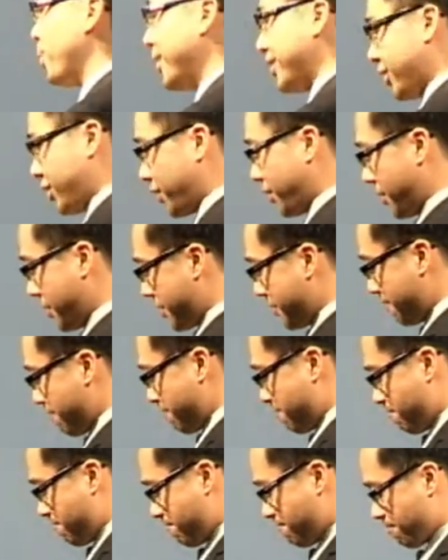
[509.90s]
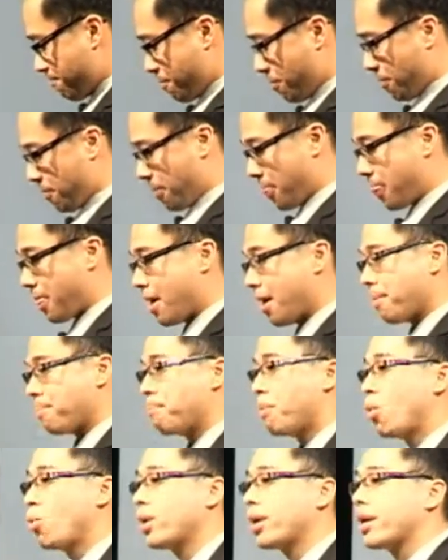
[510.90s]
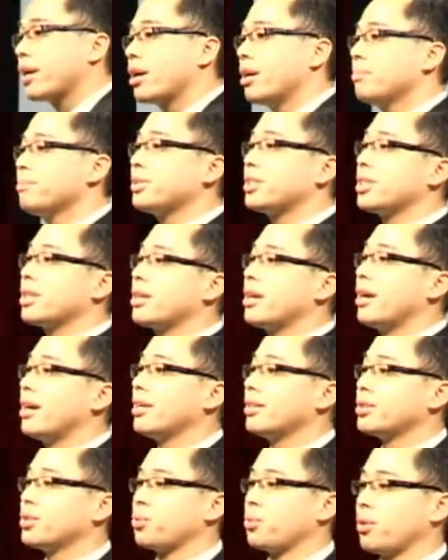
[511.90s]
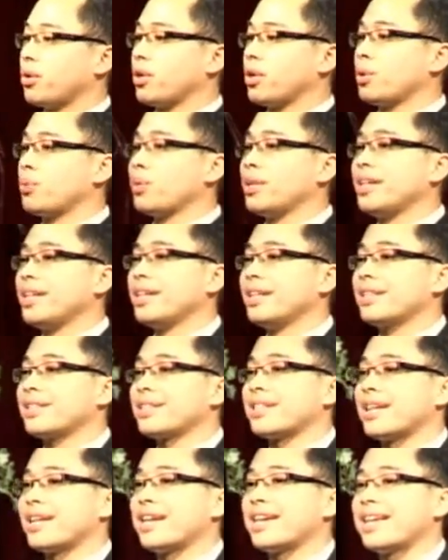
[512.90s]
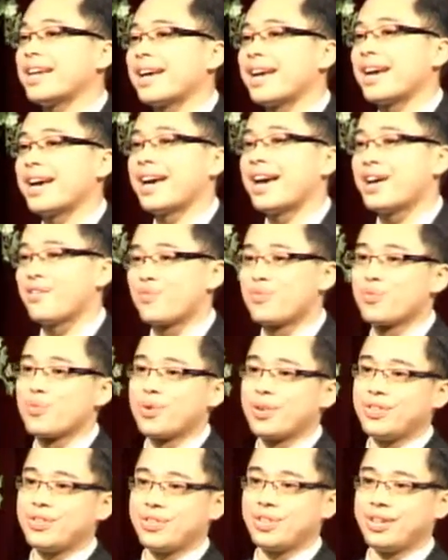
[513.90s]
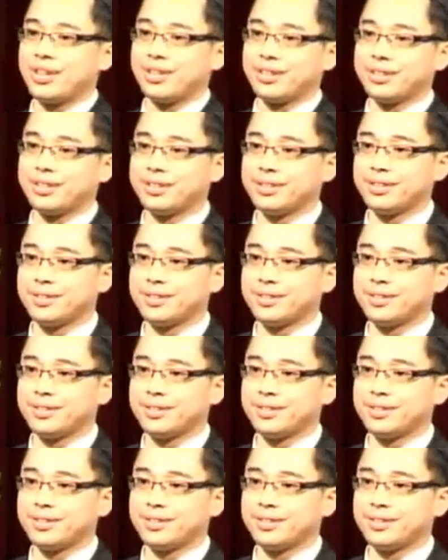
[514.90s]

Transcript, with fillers: a restaurant, but when it comes to God's Word, we need to take everything